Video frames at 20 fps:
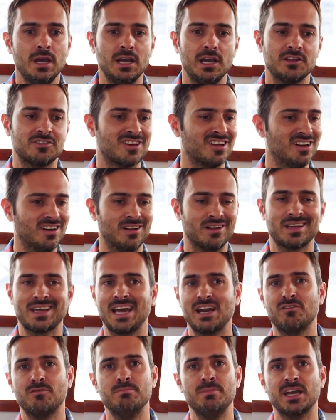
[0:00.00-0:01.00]
It's going to
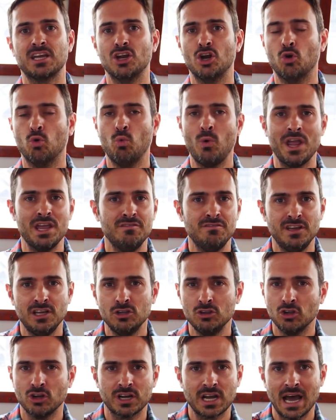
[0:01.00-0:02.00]
kind of make it a wavy
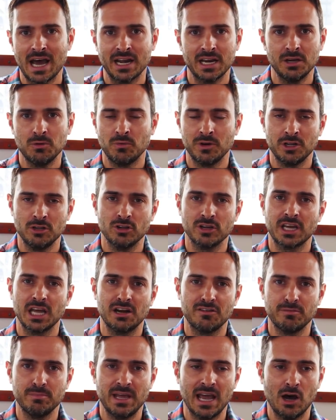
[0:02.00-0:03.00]
look on it when you look at
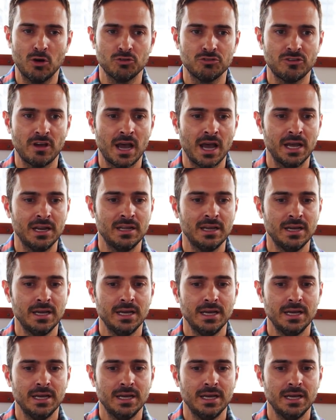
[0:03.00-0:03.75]
it from the outside.